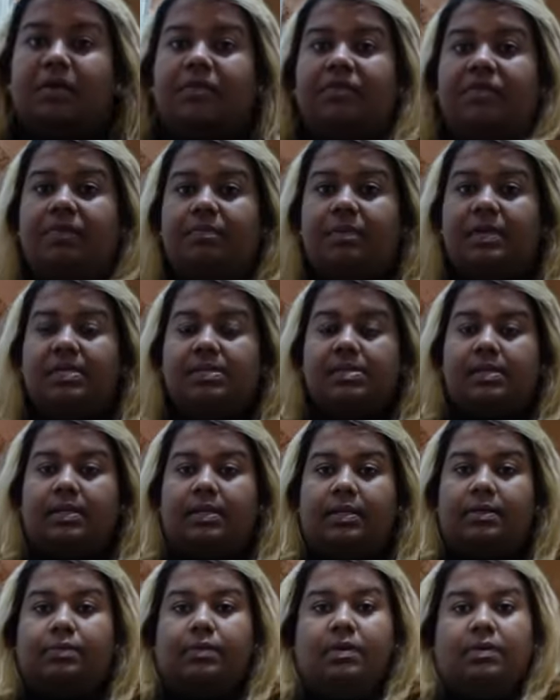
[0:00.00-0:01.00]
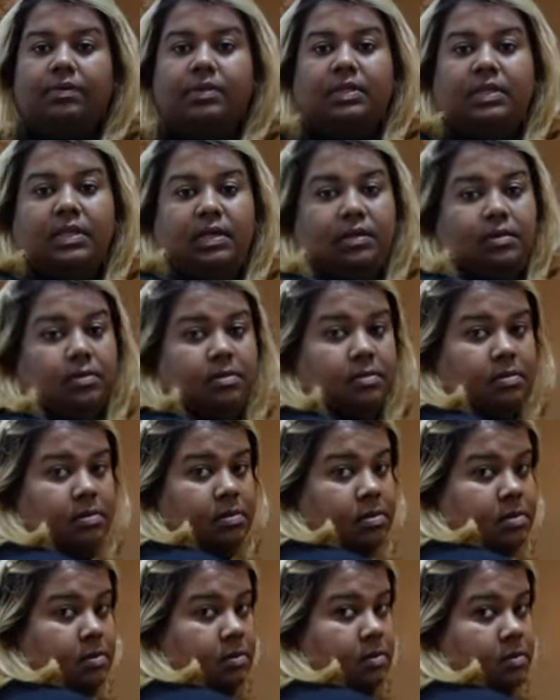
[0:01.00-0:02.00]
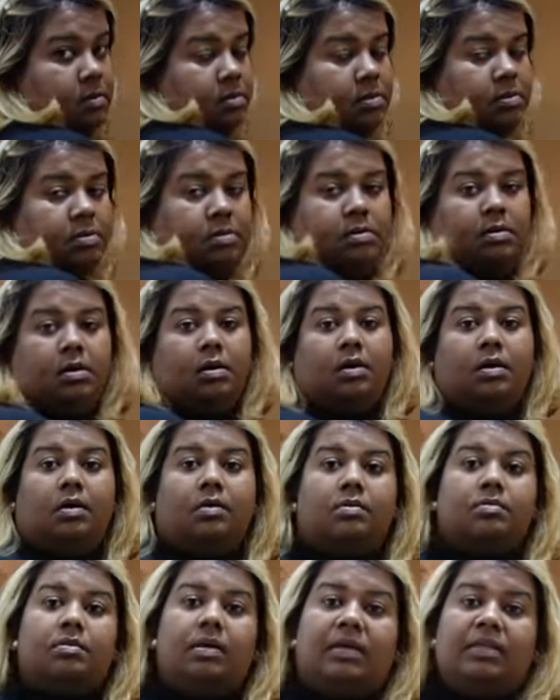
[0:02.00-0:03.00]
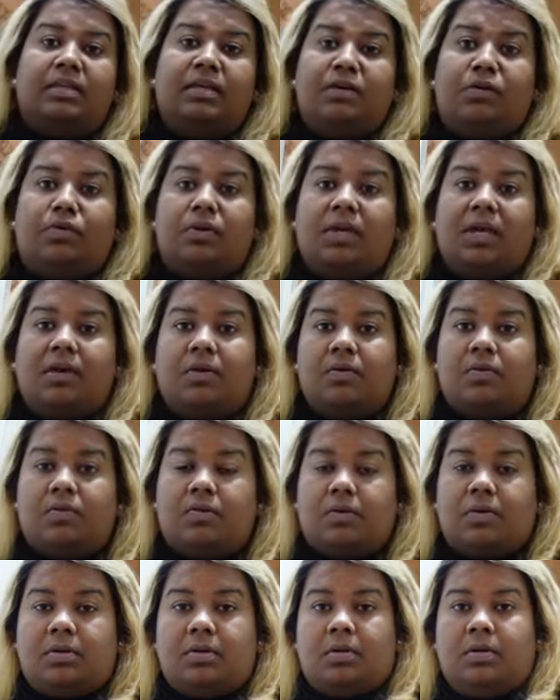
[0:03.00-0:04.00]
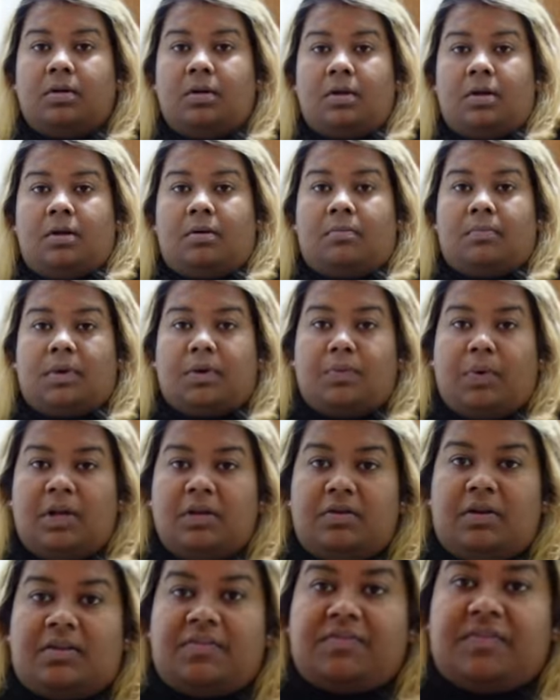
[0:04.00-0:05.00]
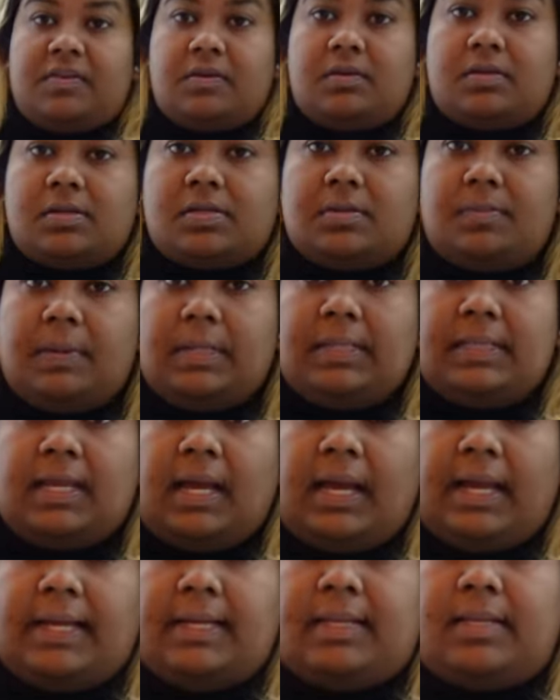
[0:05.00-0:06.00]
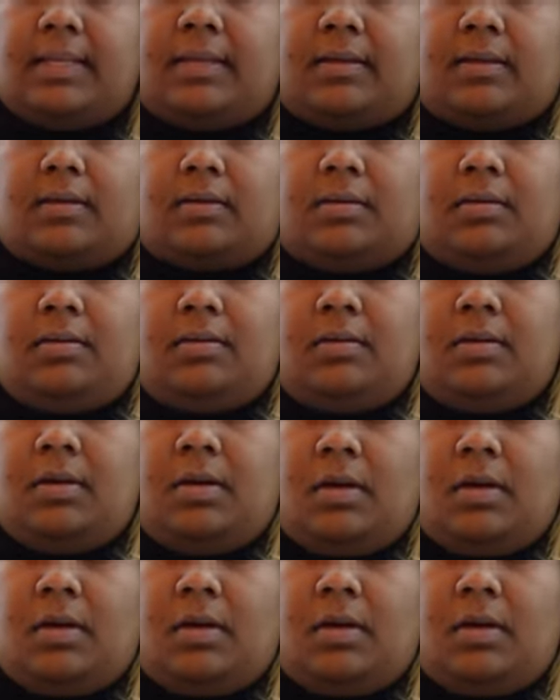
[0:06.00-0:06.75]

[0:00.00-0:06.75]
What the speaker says: Outfit basically. What do you think? I think okay coat. But why do I feel it's a bit tight here?